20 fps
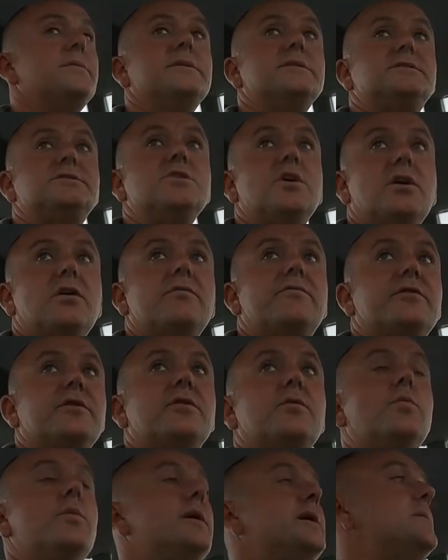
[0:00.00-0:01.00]
mean, it's not over
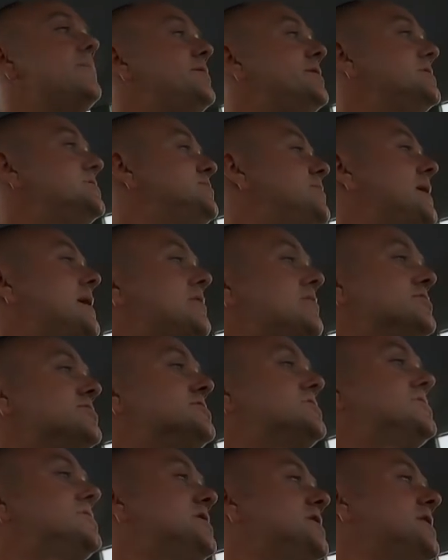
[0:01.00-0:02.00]
the weighbridge, but I would
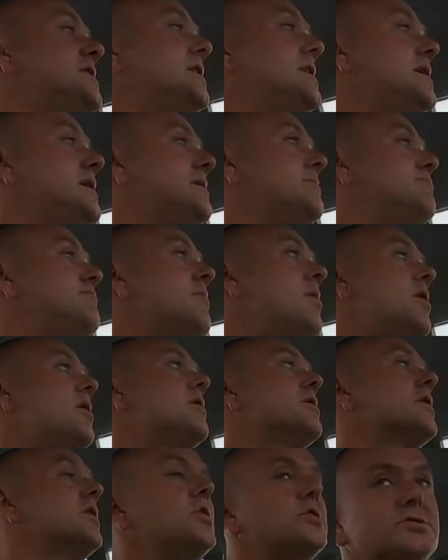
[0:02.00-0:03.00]
say more
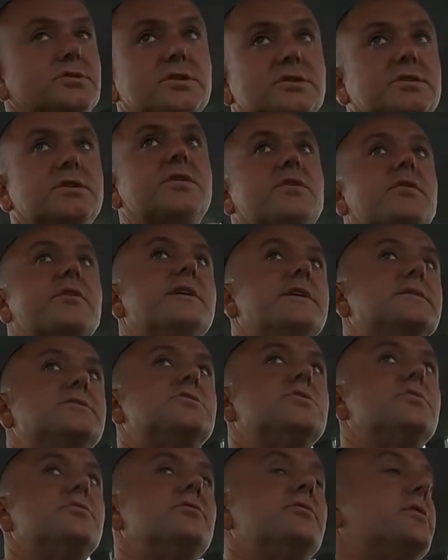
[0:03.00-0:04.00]
closer to 3
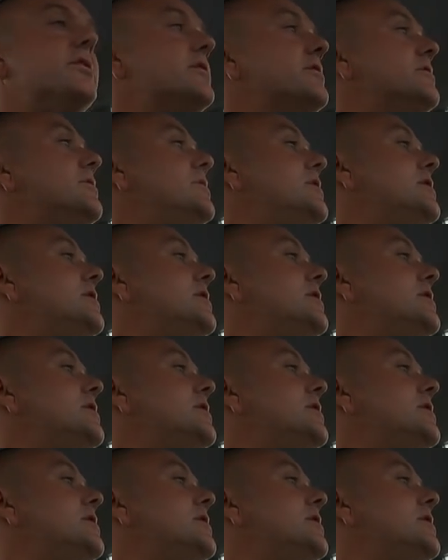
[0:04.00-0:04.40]
ton than